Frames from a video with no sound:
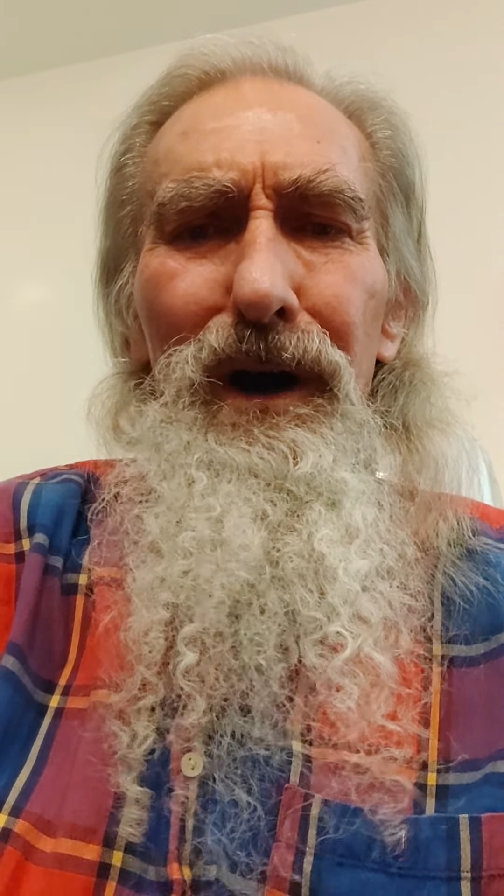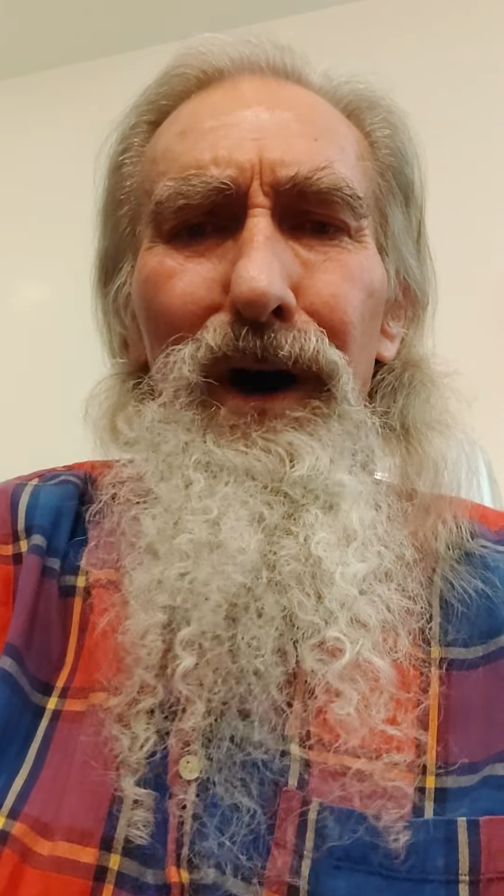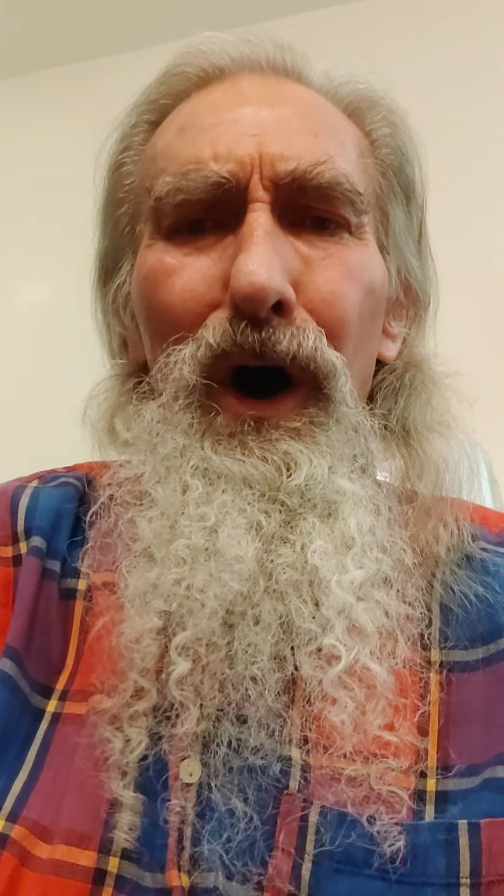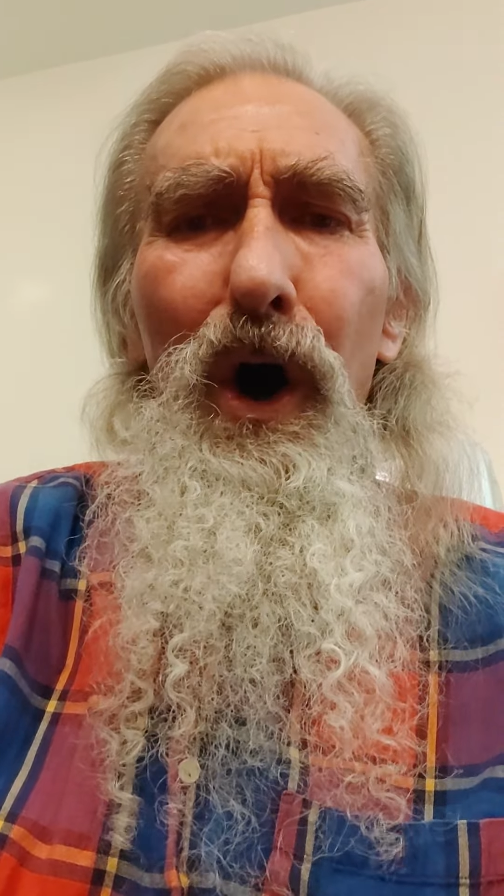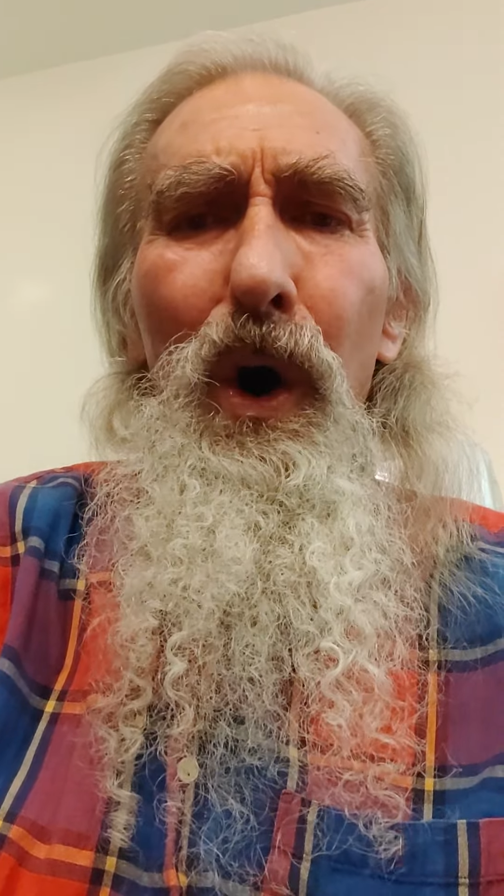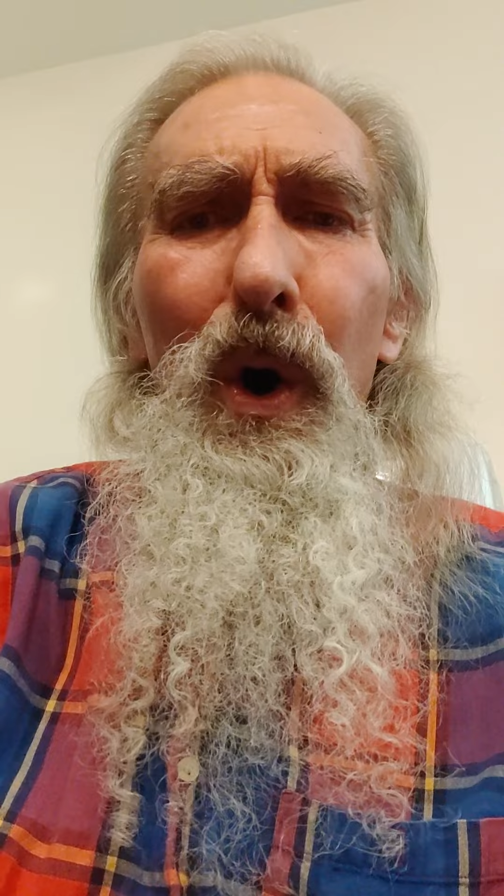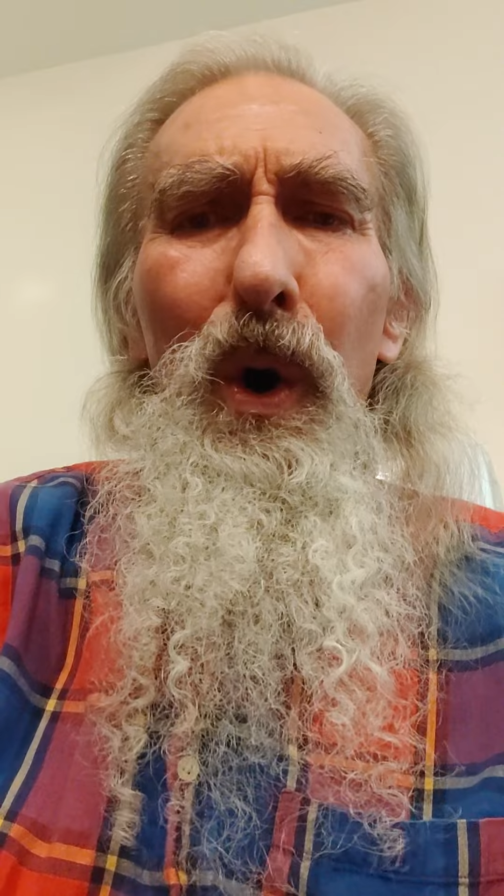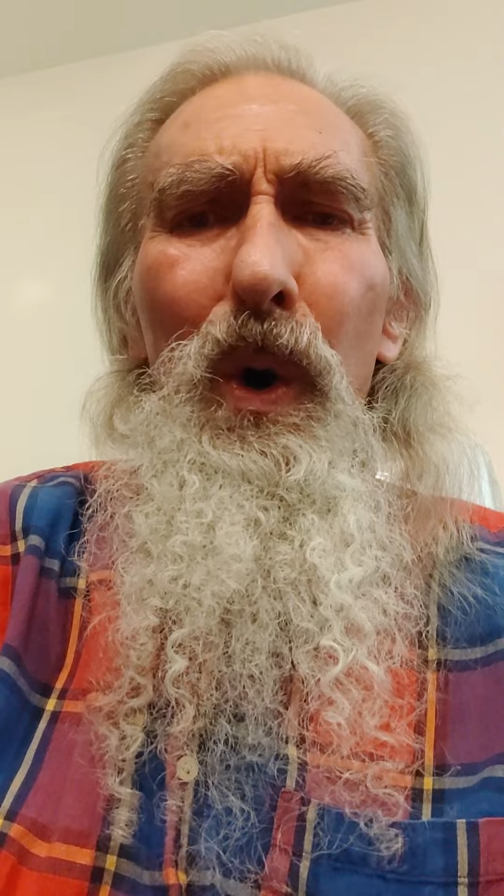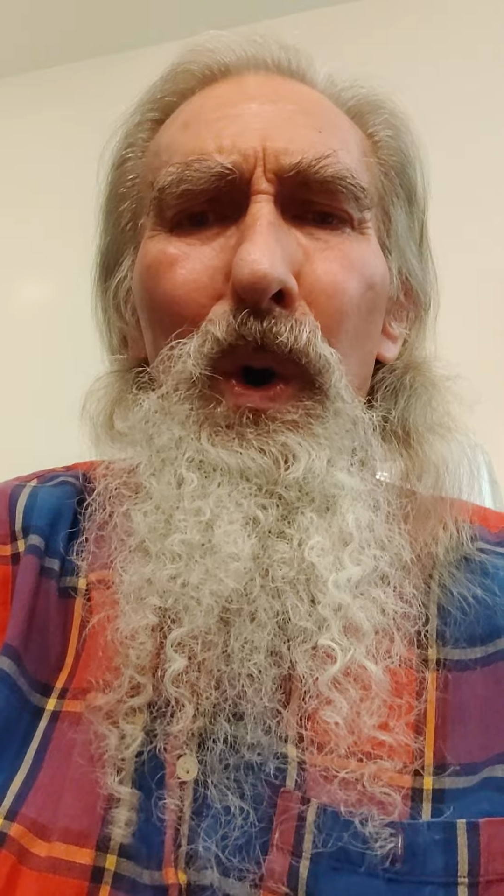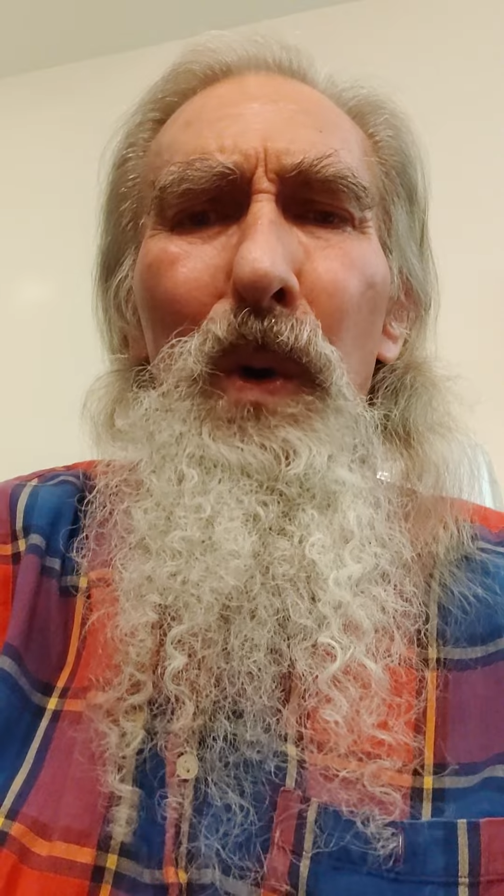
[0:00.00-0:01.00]
a
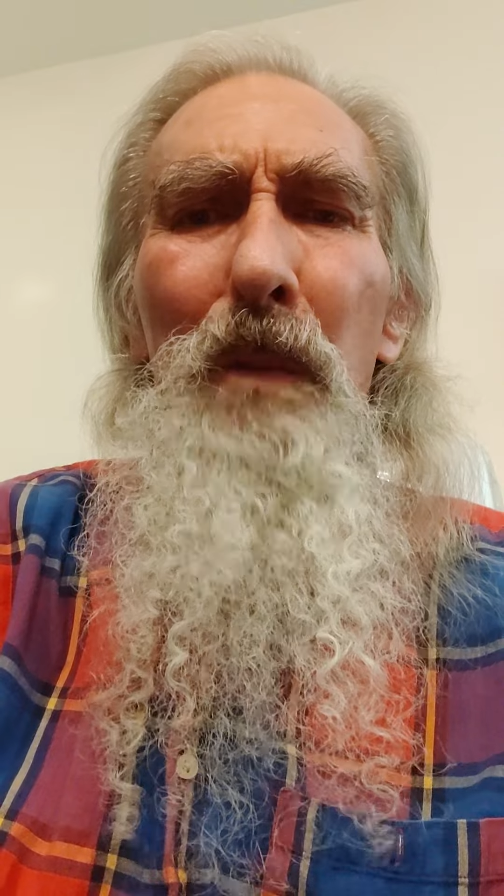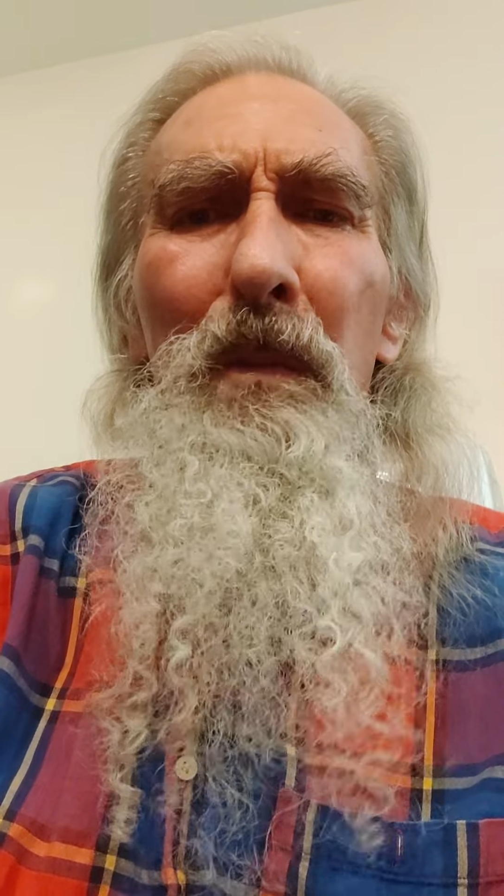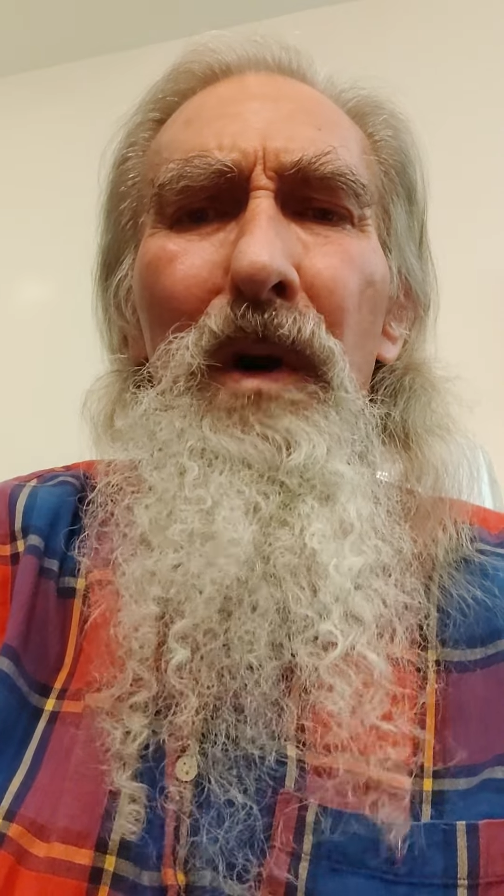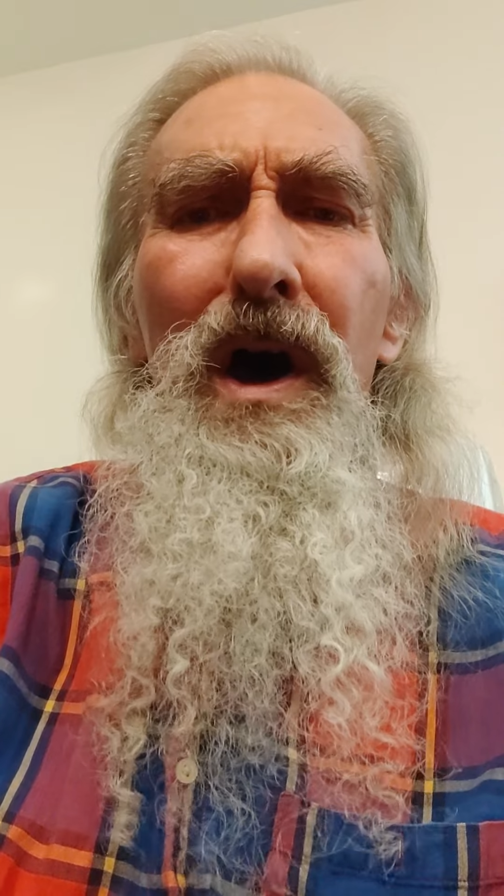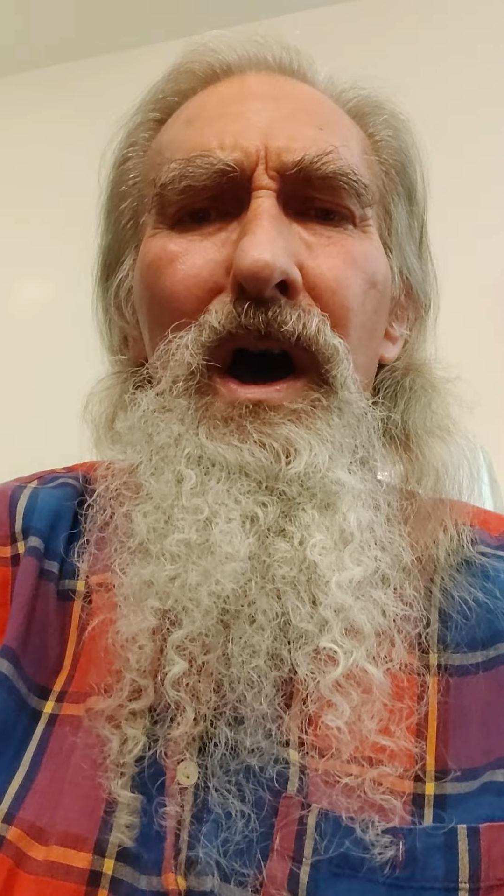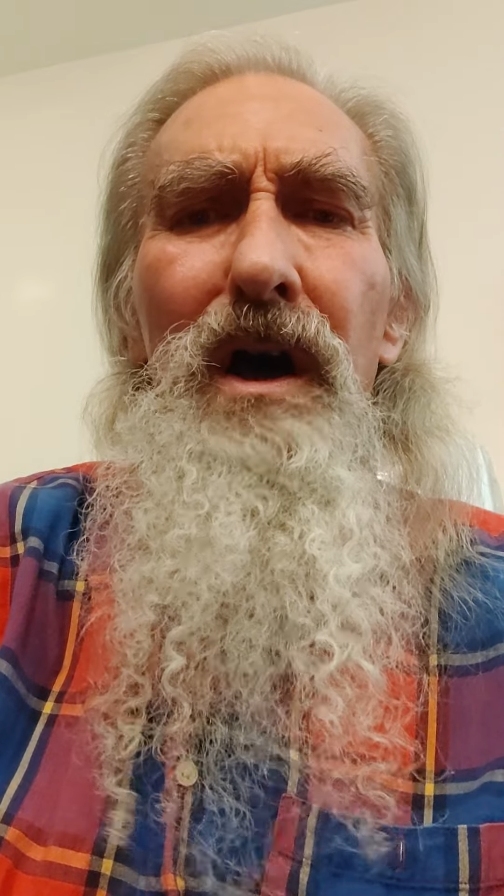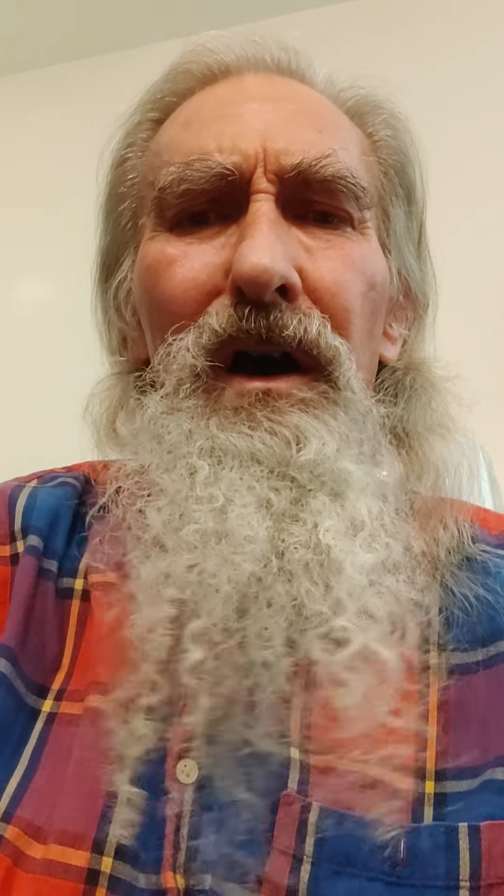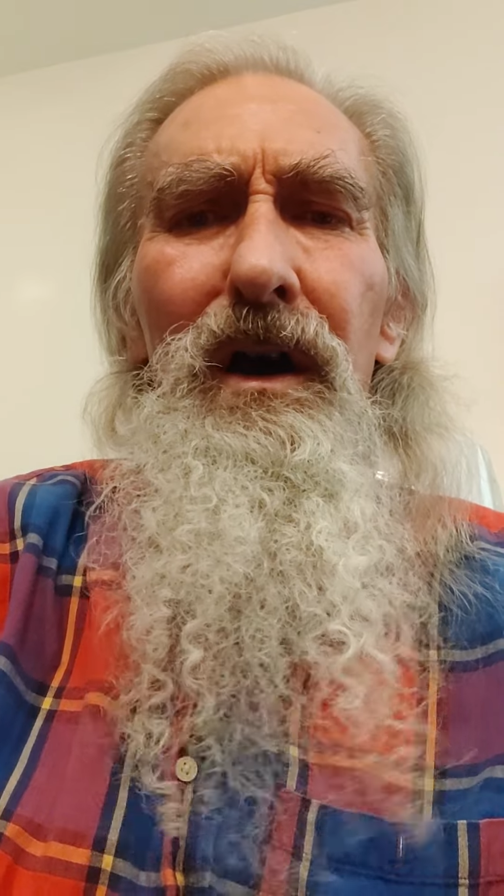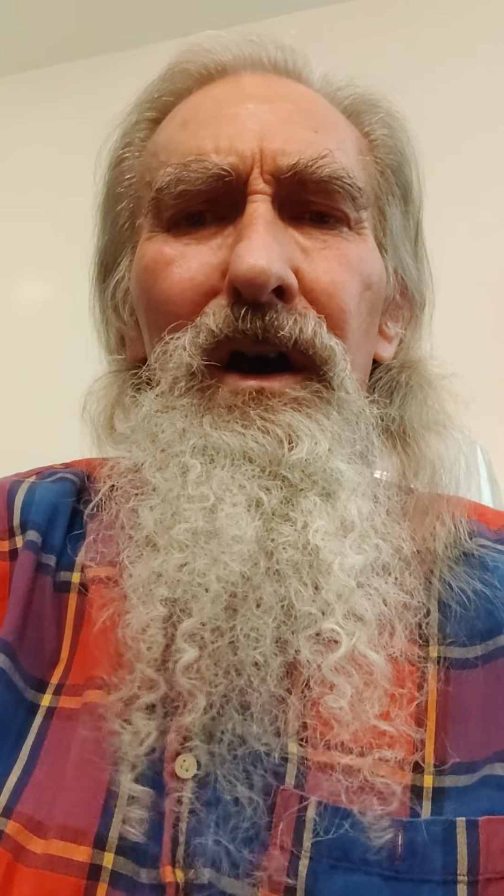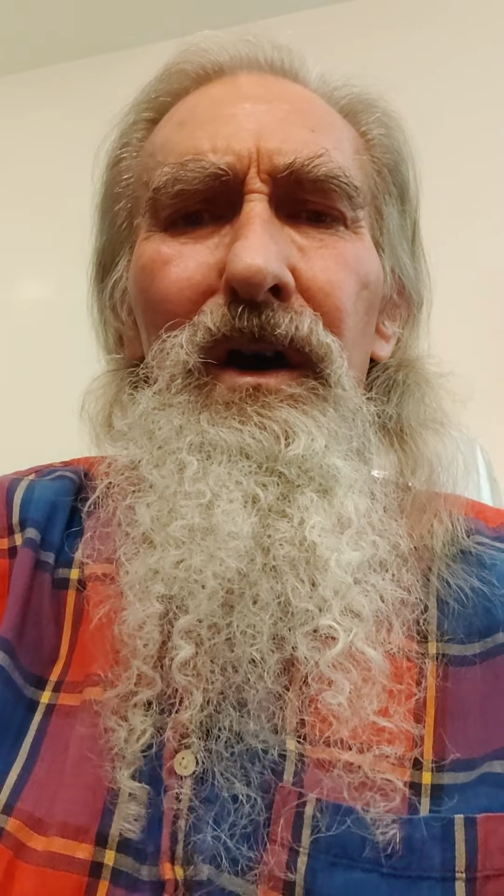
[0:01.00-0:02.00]

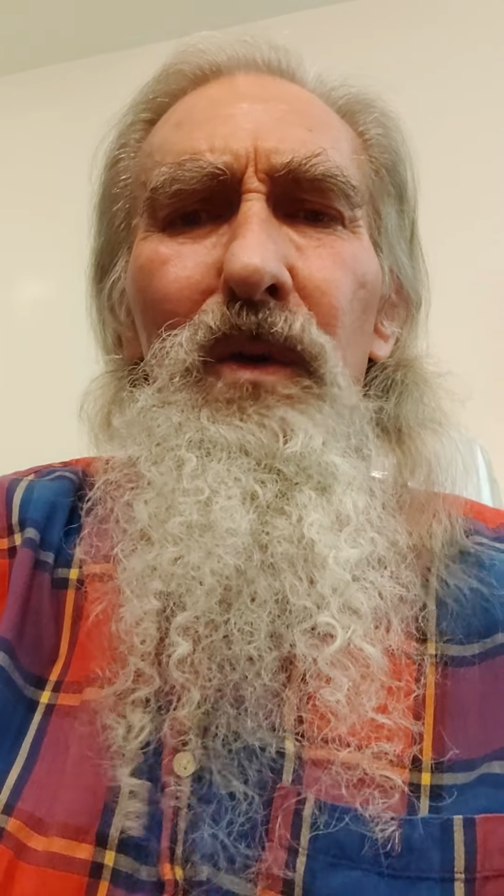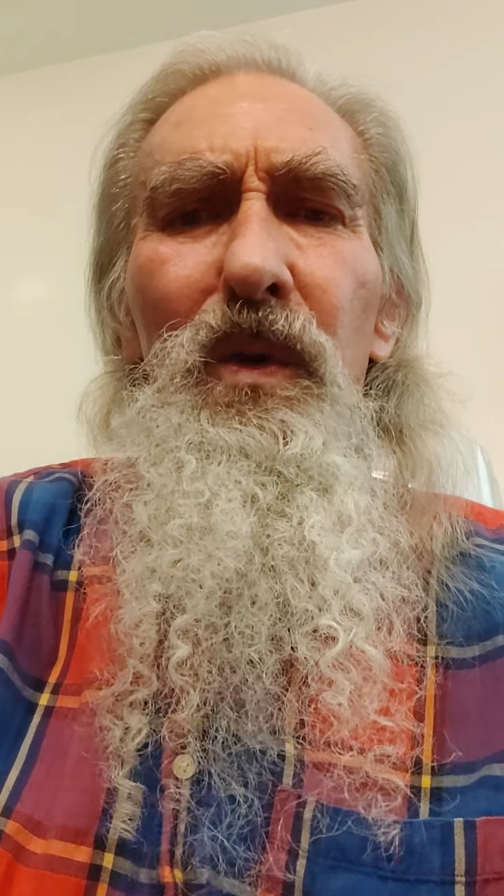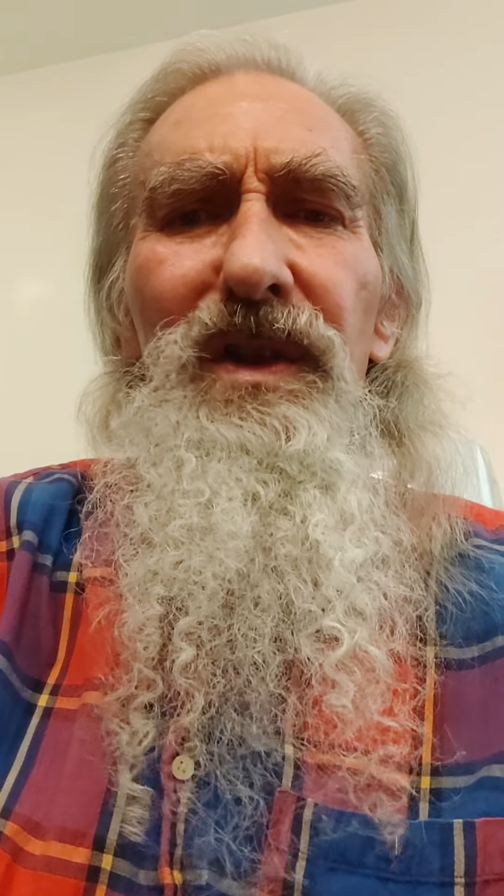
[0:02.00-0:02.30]
home